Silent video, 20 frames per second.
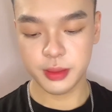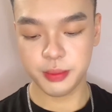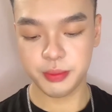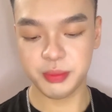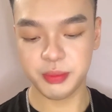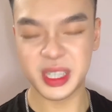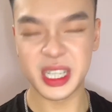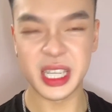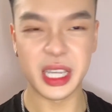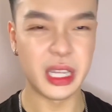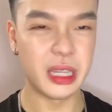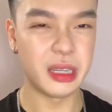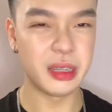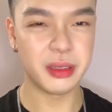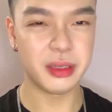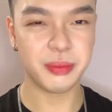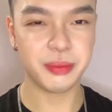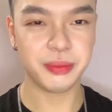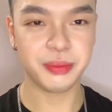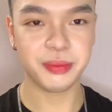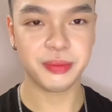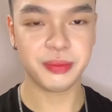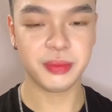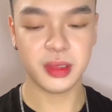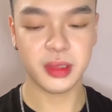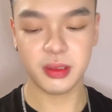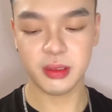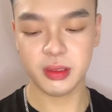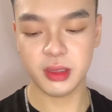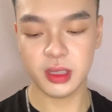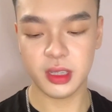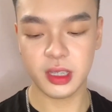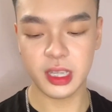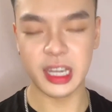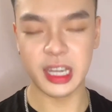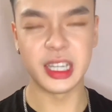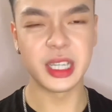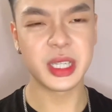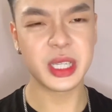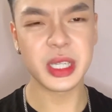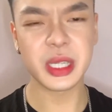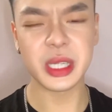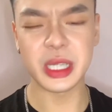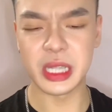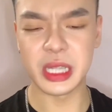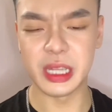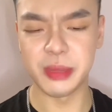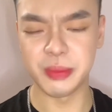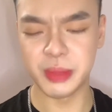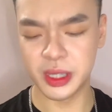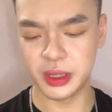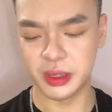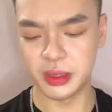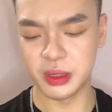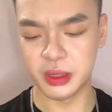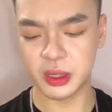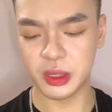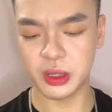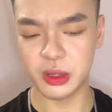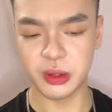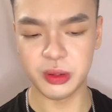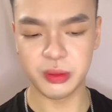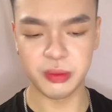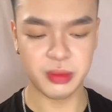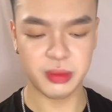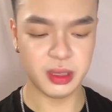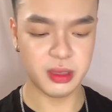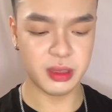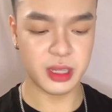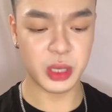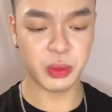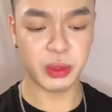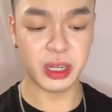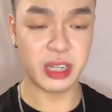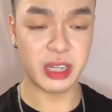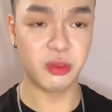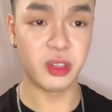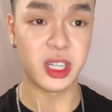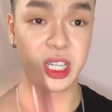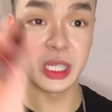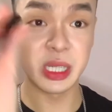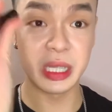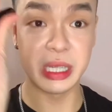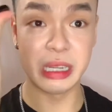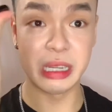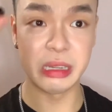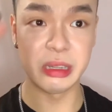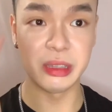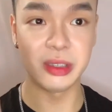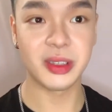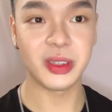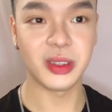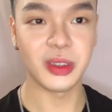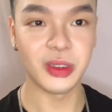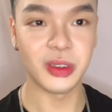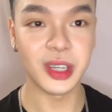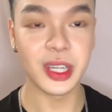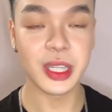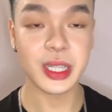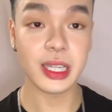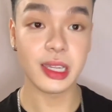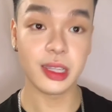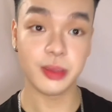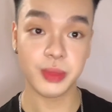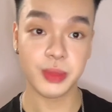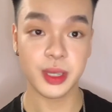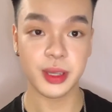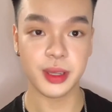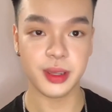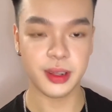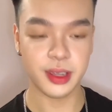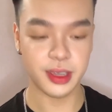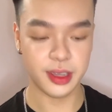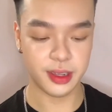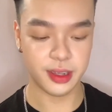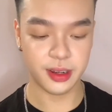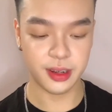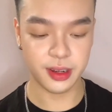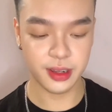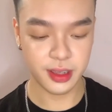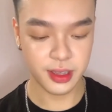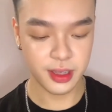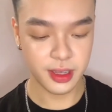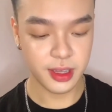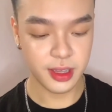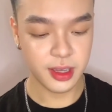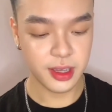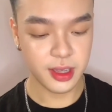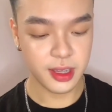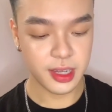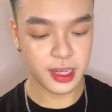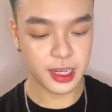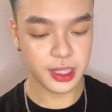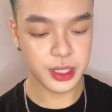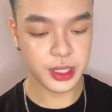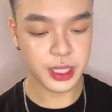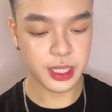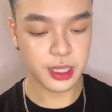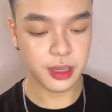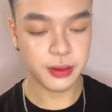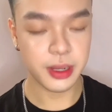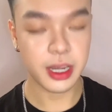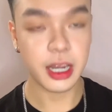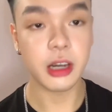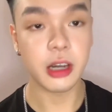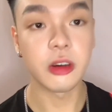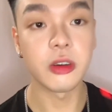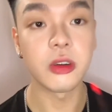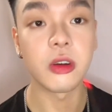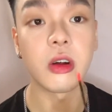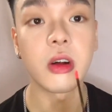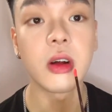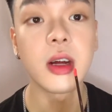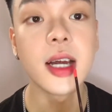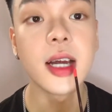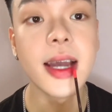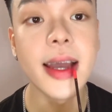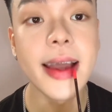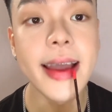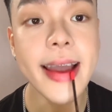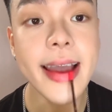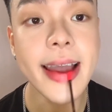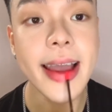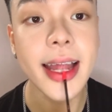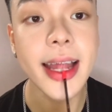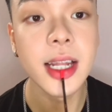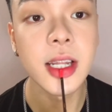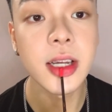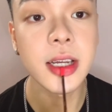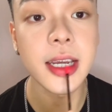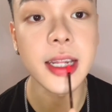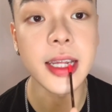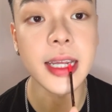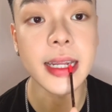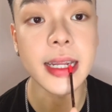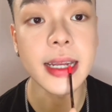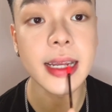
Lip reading: tint. Yeah, this is a lip tint, so that's what it says. So it's a lip tint, and I just love how, look at it.